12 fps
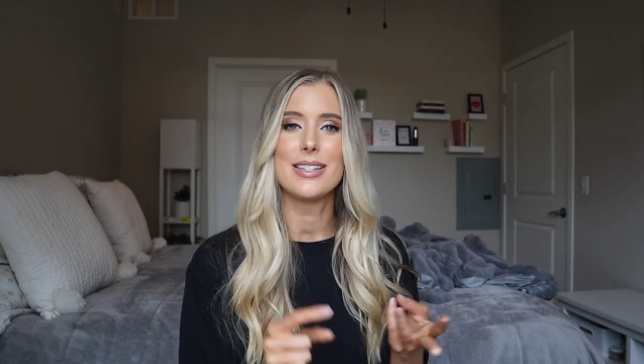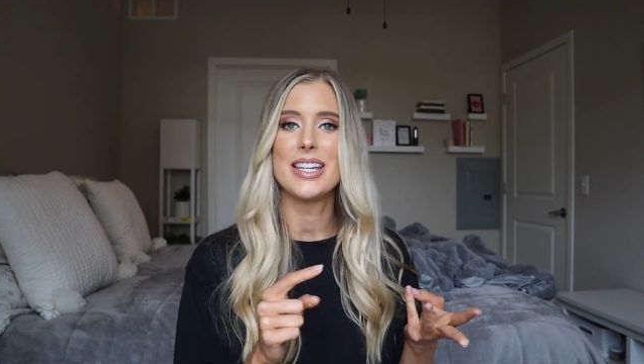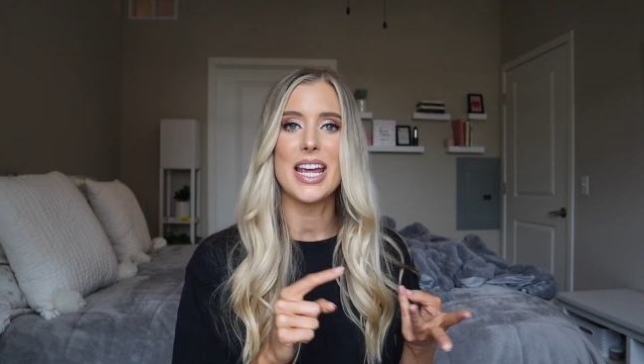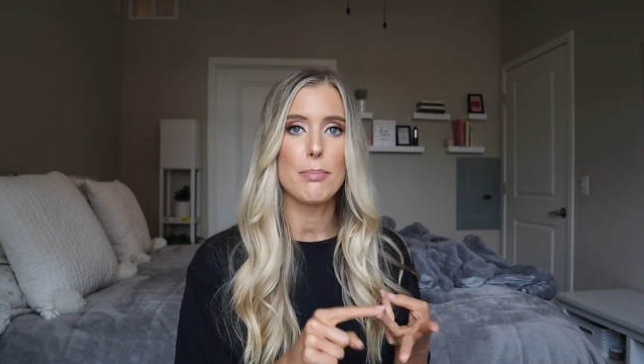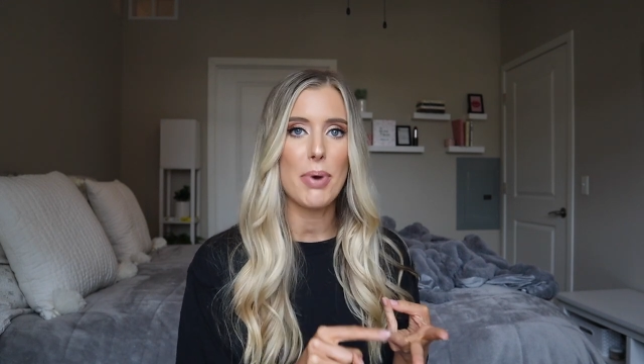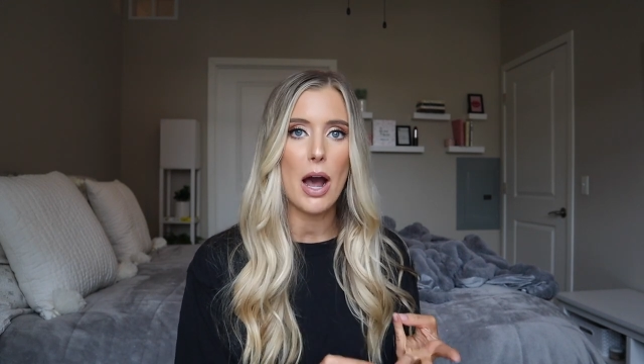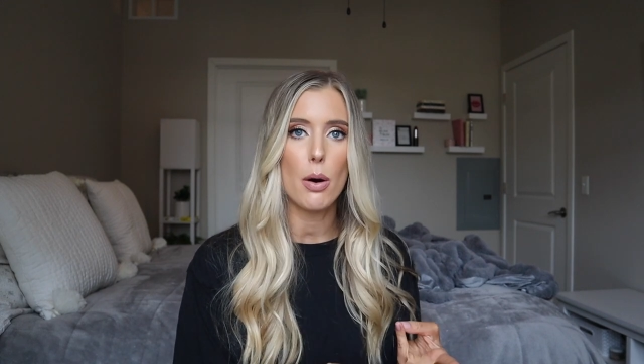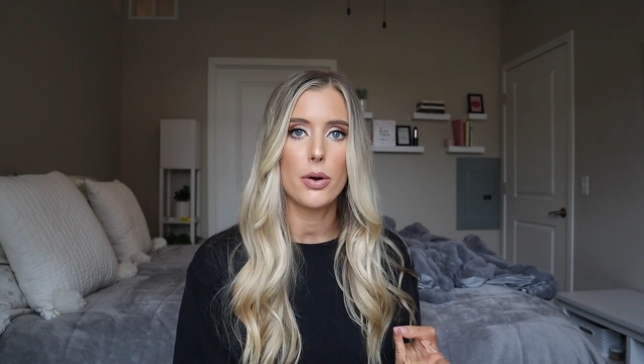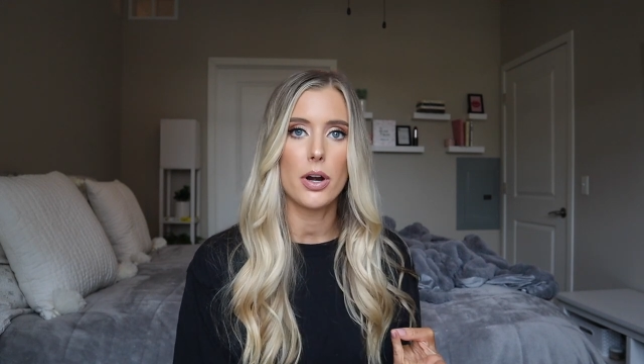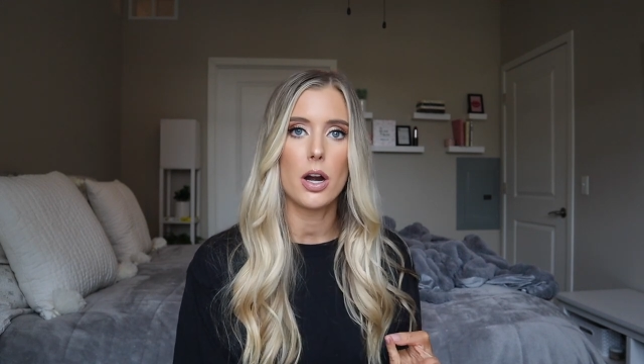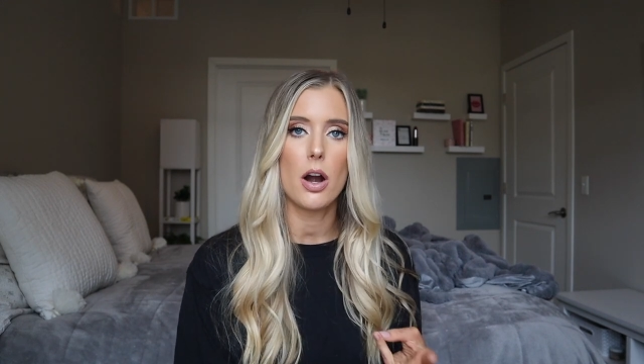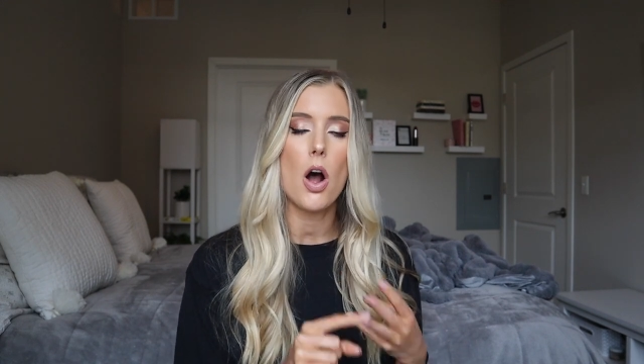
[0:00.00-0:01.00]
Dip
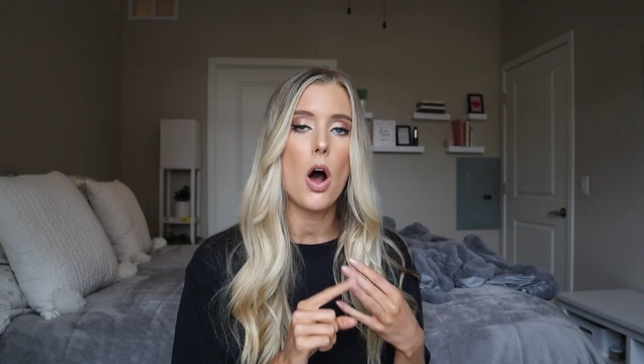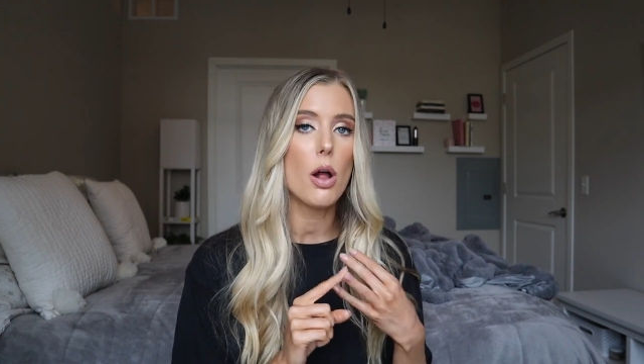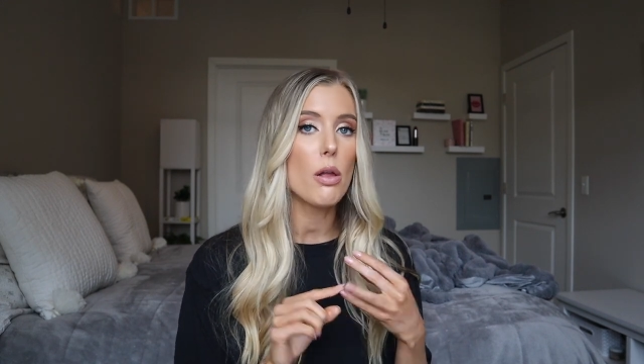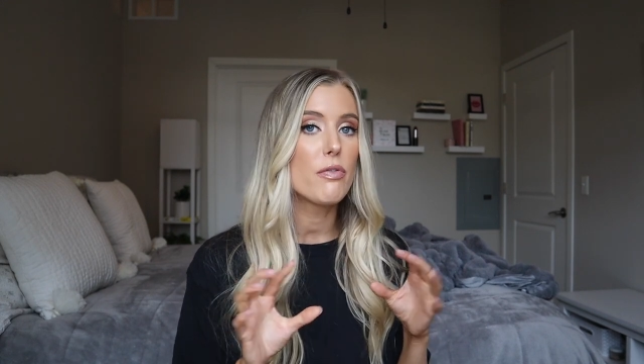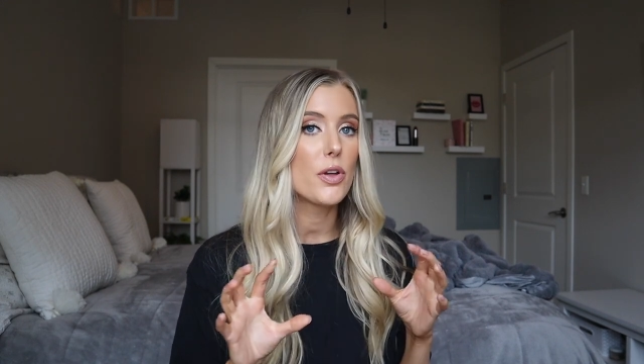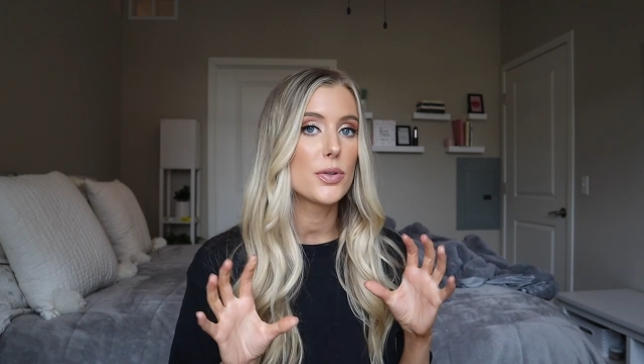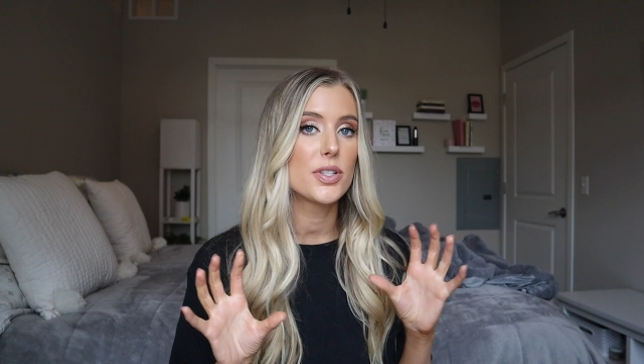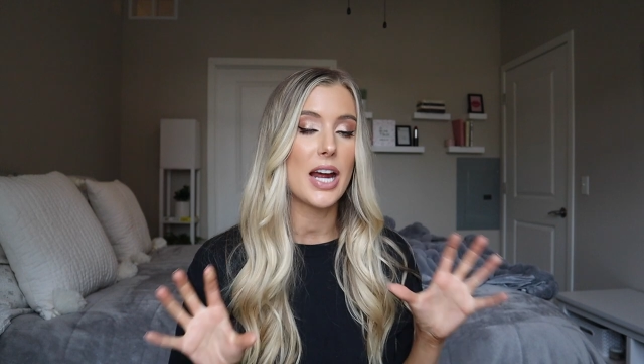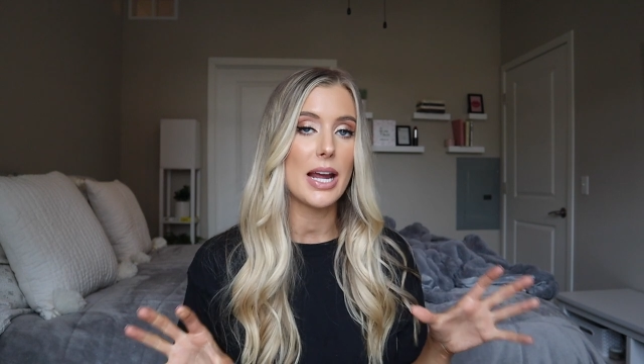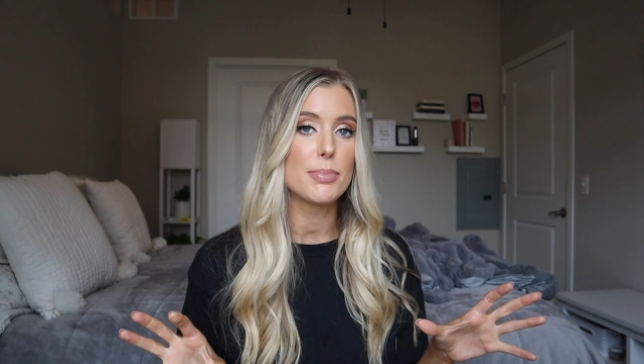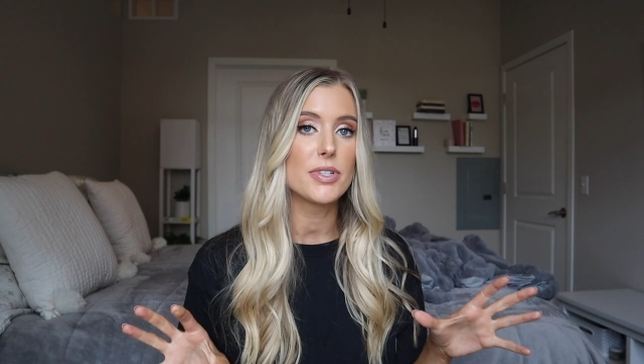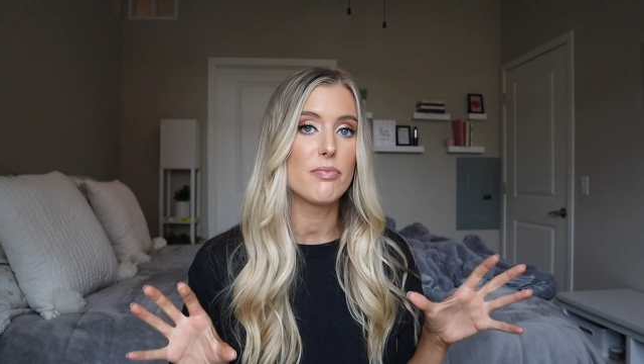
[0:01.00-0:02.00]
powder, all of those
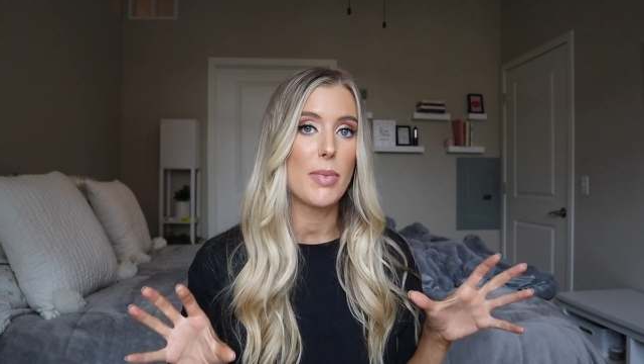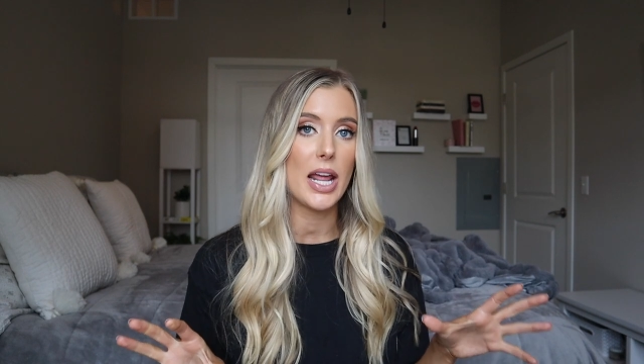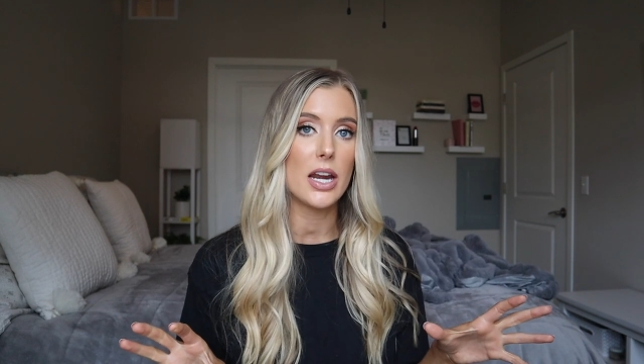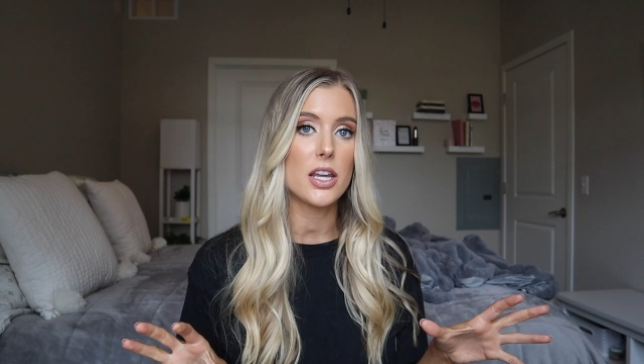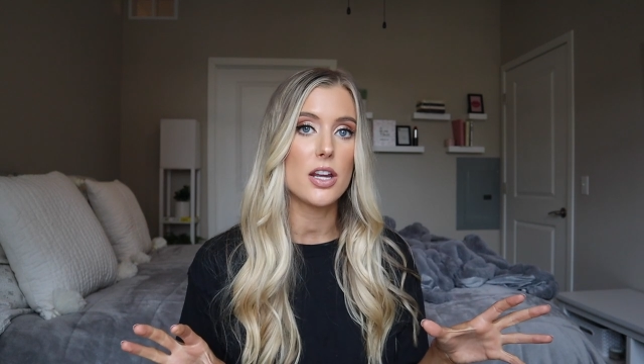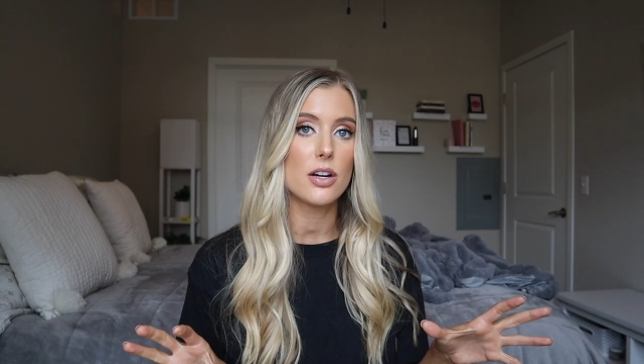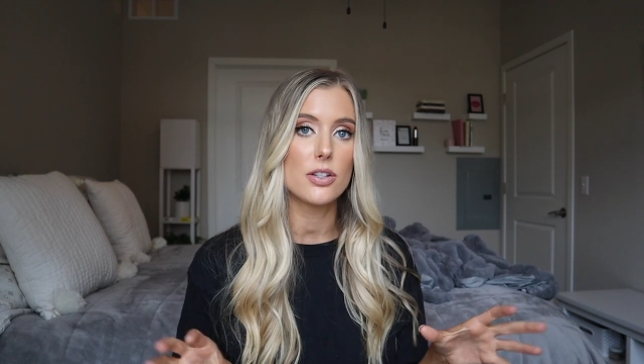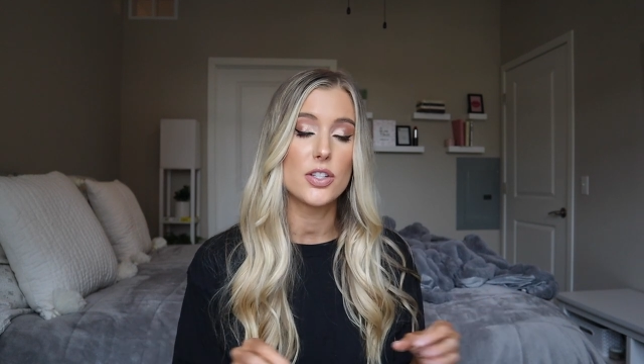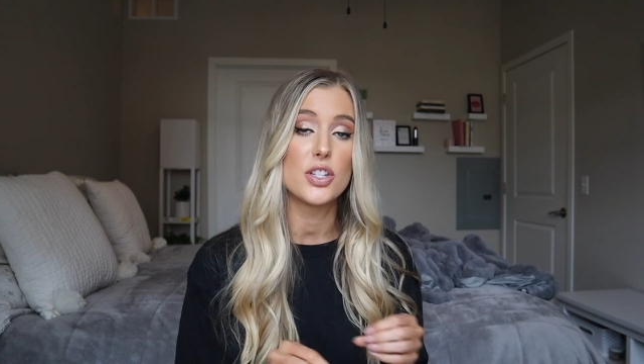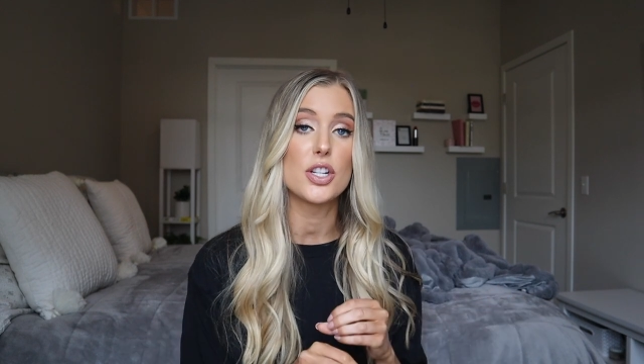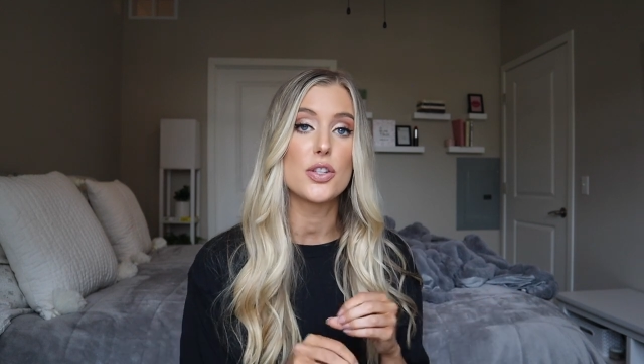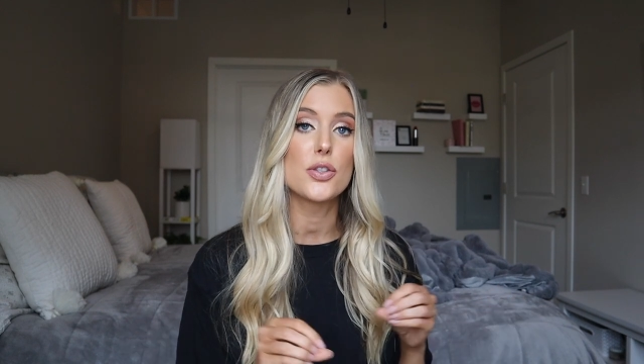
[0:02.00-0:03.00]
types of
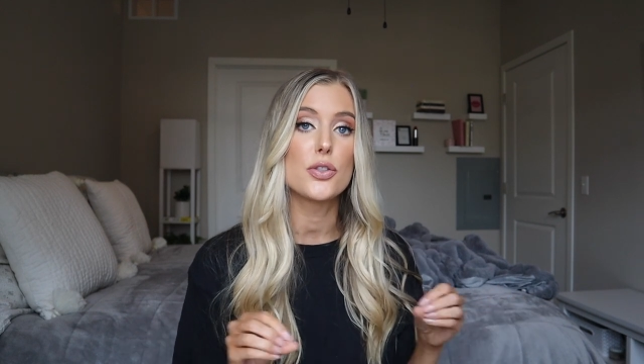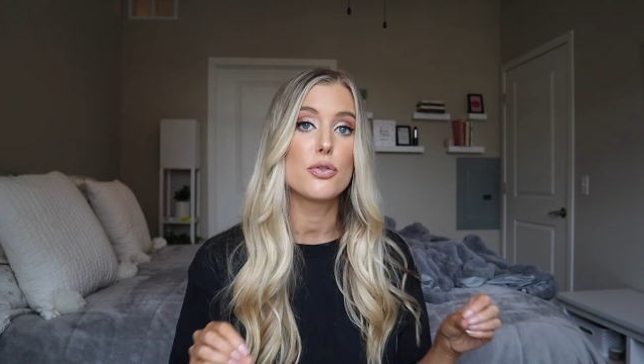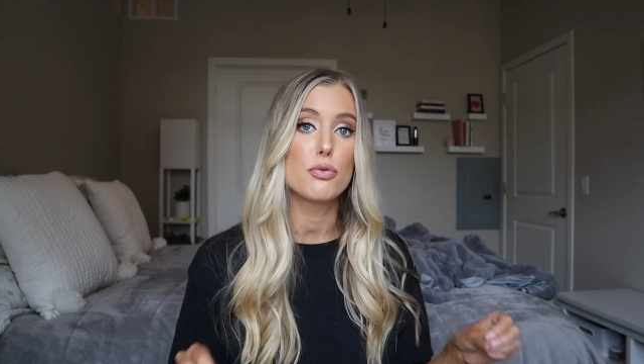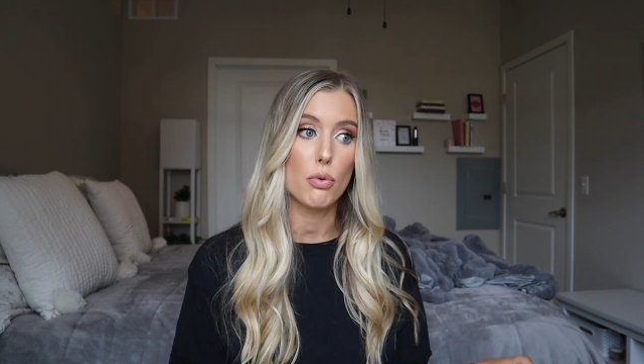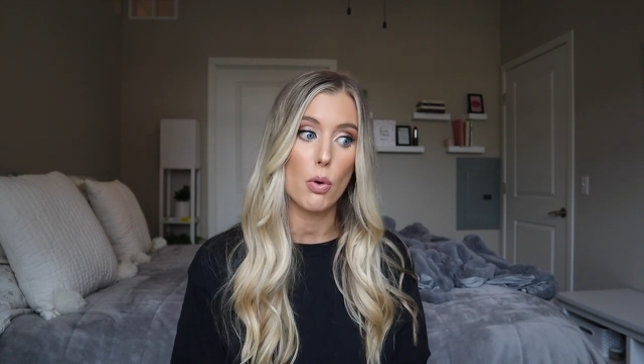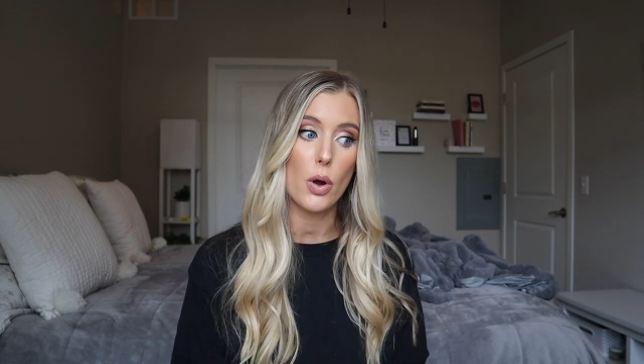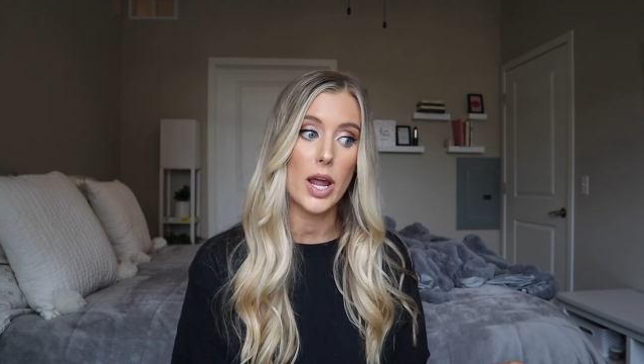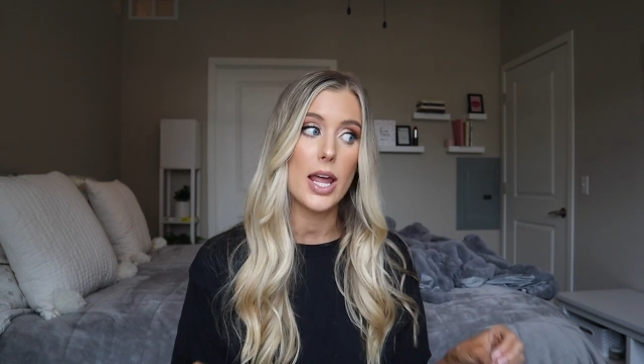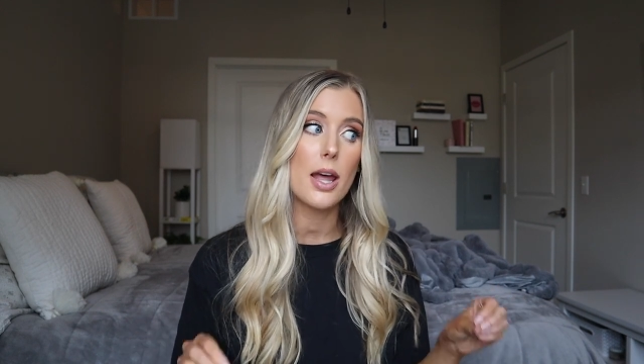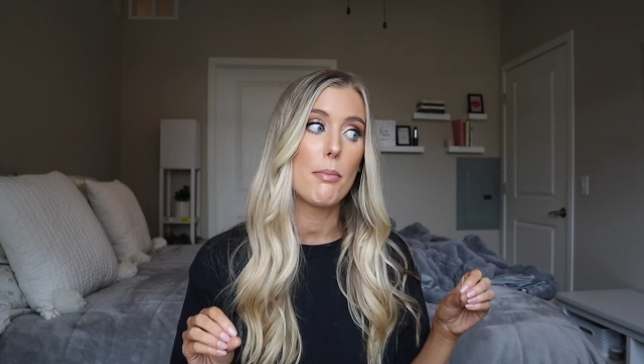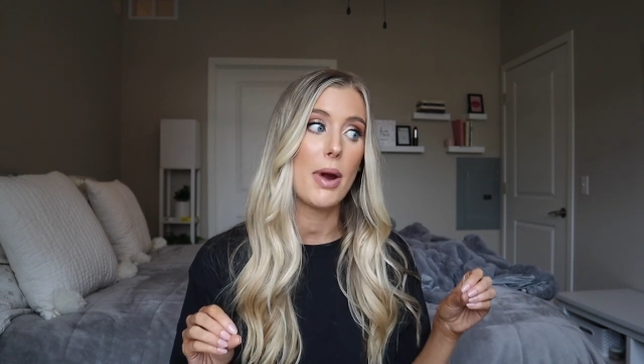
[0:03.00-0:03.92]
manicures destroy